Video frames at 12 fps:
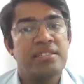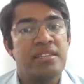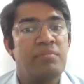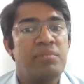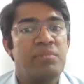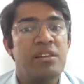
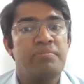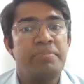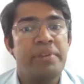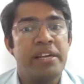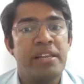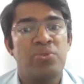
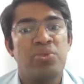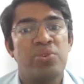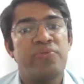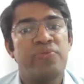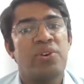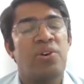basically, is
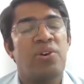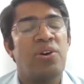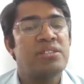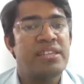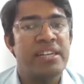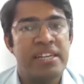chemical
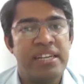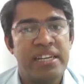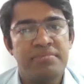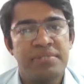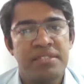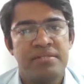peel good
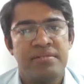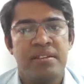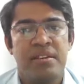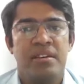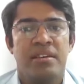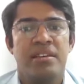for all
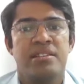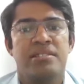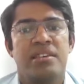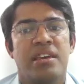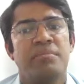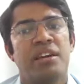skin
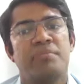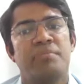types?